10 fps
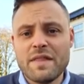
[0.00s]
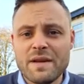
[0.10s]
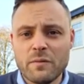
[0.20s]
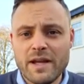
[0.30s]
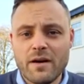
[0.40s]
Well, I
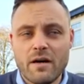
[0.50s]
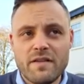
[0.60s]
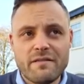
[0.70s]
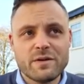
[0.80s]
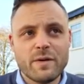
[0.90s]
think we are
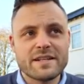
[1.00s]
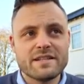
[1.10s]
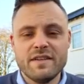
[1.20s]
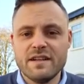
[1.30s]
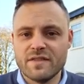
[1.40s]
very quick
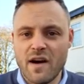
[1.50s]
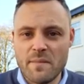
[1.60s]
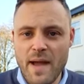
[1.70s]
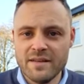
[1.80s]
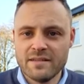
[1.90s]
to
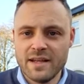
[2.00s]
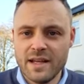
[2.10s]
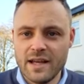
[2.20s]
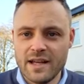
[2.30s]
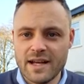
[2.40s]
vilify men
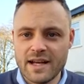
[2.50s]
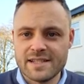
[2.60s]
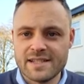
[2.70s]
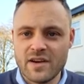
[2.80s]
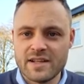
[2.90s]
in our